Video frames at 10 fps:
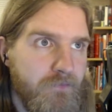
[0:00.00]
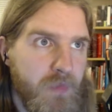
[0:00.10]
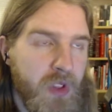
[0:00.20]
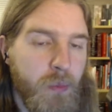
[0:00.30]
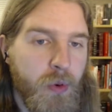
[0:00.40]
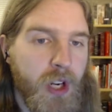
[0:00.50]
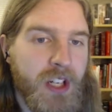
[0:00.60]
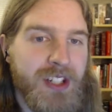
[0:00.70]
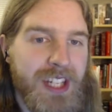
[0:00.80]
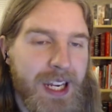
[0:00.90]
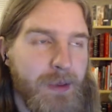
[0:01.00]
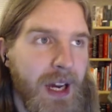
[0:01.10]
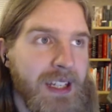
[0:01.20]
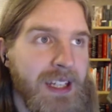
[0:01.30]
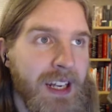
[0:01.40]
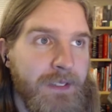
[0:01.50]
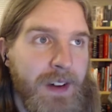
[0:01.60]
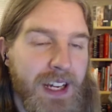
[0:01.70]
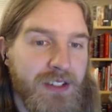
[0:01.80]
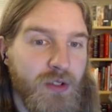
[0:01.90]
production team
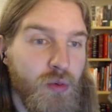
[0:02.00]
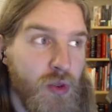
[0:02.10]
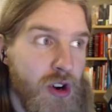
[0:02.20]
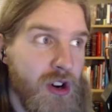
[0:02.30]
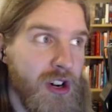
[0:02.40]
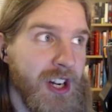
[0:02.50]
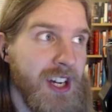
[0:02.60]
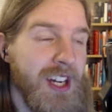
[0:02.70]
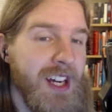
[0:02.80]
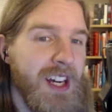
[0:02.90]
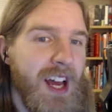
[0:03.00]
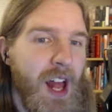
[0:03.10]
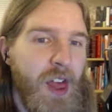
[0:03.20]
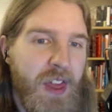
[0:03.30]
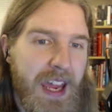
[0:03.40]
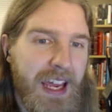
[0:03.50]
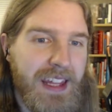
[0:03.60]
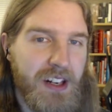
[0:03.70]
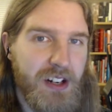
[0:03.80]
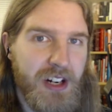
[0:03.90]
identifies the wrong thing
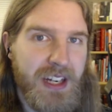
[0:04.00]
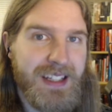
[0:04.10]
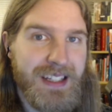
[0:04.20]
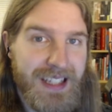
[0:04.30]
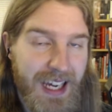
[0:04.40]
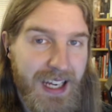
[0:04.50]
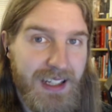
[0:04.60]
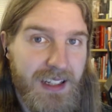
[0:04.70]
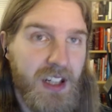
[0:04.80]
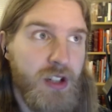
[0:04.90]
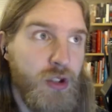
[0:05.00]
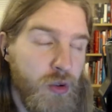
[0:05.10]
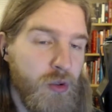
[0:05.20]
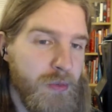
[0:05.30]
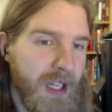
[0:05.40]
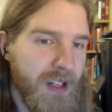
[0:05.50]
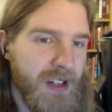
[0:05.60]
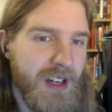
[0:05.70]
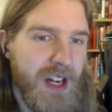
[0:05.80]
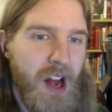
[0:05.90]
that audience liked to do
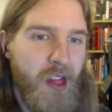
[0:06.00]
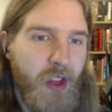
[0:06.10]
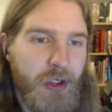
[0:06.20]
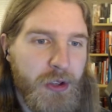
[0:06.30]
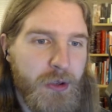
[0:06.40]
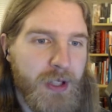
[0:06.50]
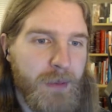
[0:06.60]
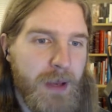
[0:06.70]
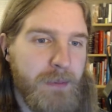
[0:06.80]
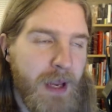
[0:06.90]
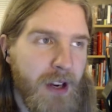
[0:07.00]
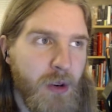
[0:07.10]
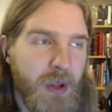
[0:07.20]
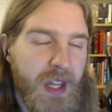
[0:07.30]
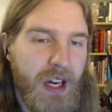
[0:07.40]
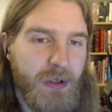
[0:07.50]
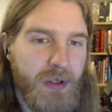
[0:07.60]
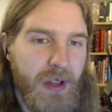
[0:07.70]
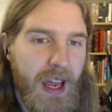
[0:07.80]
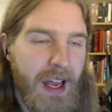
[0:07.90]
bigger. They'll do something bigger without
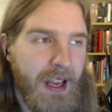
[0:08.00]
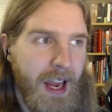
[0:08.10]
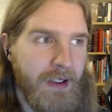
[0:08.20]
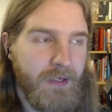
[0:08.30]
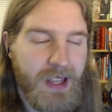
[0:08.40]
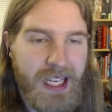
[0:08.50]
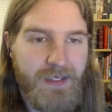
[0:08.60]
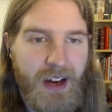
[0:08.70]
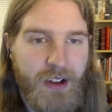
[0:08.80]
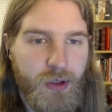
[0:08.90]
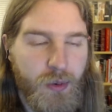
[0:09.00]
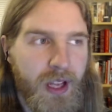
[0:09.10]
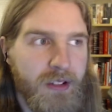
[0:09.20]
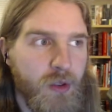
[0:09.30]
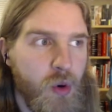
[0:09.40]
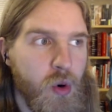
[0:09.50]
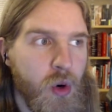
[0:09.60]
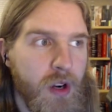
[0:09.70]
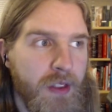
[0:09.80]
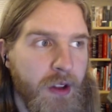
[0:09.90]
and leave out the rest,
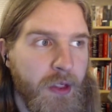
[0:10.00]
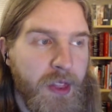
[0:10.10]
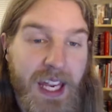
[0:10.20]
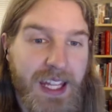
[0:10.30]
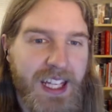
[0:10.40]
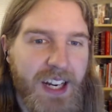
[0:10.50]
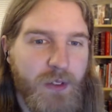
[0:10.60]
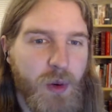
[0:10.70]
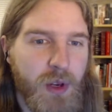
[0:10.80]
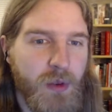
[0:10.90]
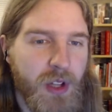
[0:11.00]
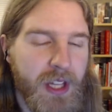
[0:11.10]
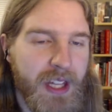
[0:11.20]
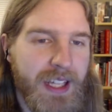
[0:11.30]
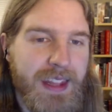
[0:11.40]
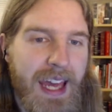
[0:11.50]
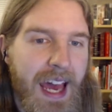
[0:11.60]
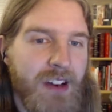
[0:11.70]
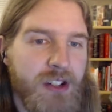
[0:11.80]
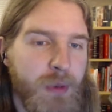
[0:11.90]
or they'll think that everyone really liked the
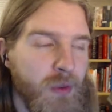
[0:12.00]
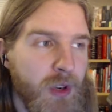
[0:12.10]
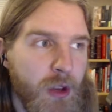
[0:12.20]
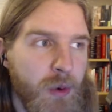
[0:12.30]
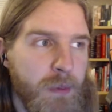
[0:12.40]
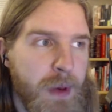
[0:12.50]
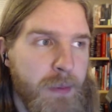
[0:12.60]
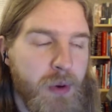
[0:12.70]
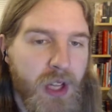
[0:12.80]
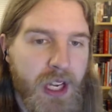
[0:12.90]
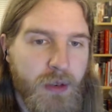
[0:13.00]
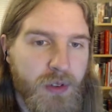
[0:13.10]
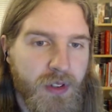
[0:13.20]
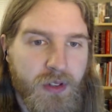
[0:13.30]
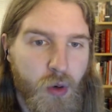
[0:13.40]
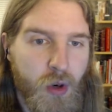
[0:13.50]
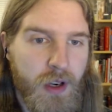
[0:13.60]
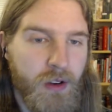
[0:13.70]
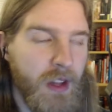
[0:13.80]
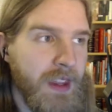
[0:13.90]
action, but really what people liked was the story,
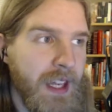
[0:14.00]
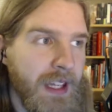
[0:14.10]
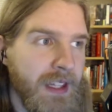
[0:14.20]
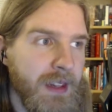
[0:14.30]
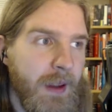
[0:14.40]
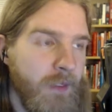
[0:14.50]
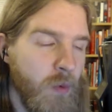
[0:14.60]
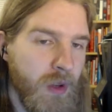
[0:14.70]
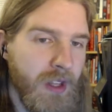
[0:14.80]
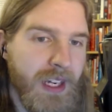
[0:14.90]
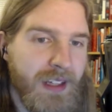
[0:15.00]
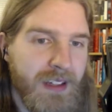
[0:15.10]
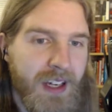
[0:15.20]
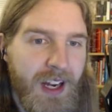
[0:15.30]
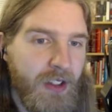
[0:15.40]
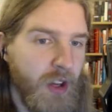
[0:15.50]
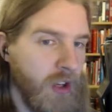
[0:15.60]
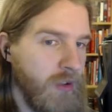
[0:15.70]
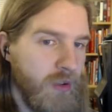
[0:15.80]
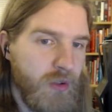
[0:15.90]
or they think that everyone liked the
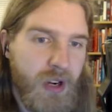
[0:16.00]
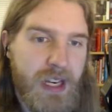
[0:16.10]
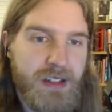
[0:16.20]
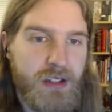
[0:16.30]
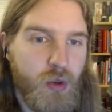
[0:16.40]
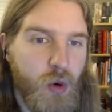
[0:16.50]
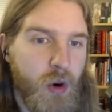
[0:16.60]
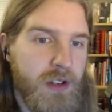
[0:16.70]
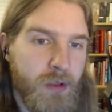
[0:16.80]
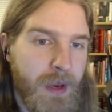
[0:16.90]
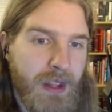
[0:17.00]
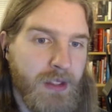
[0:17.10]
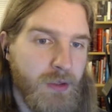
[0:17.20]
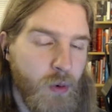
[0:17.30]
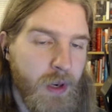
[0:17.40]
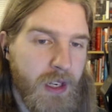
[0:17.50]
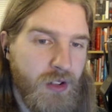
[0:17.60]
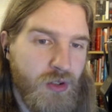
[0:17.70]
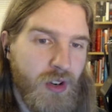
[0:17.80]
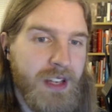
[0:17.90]
crazy story, so it'll make the story
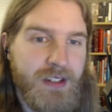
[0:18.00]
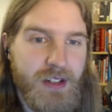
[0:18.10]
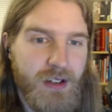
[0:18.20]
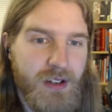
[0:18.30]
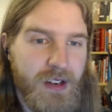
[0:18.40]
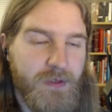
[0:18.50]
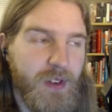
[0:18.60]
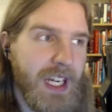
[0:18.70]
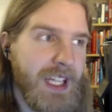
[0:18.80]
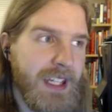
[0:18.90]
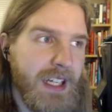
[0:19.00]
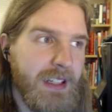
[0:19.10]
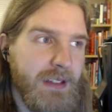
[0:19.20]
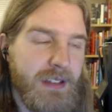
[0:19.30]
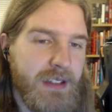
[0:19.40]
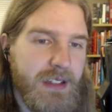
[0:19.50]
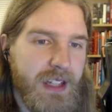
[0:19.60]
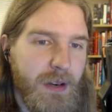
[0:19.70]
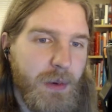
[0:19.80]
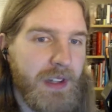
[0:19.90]
crazier and forget that
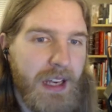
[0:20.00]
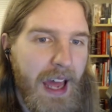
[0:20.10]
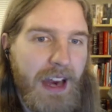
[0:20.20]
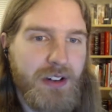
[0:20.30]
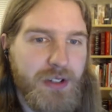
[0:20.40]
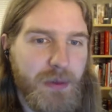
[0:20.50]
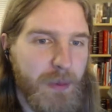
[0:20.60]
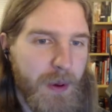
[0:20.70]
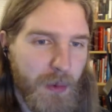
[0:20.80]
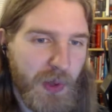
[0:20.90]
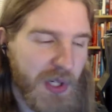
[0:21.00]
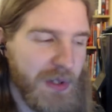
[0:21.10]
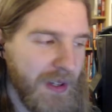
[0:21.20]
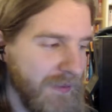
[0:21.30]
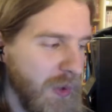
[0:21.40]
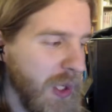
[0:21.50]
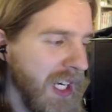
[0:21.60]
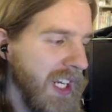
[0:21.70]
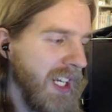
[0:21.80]
that wasn't actually what people were going for.